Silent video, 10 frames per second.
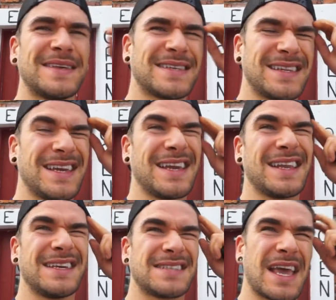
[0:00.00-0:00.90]
basically
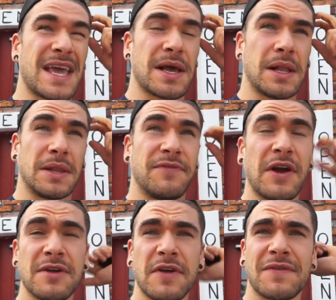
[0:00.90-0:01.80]
it is a
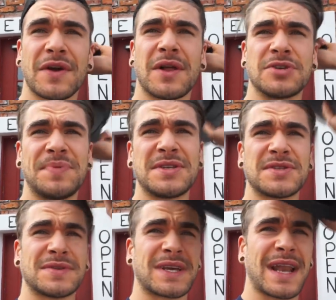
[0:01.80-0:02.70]
very, very, very large
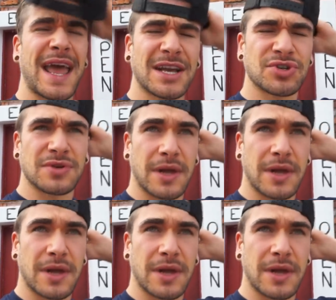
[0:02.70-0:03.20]
pizza. So it's like an extra